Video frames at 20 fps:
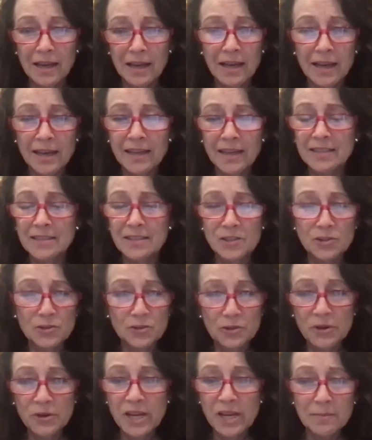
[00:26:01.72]
He's a
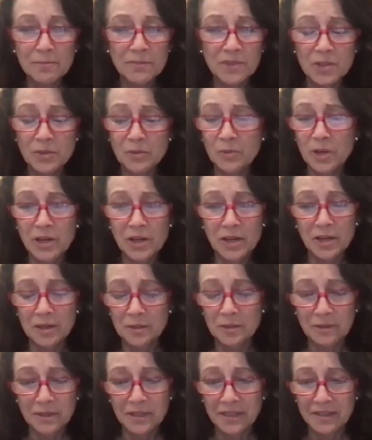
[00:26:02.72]
dream to
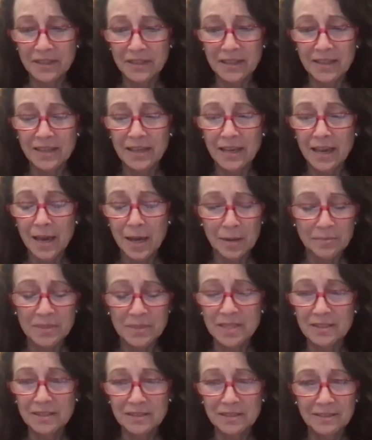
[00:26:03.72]
work with. He
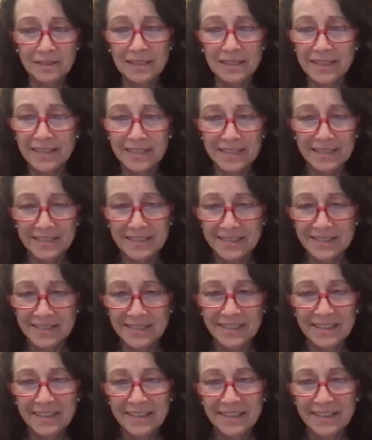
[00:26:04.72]
absolutely is.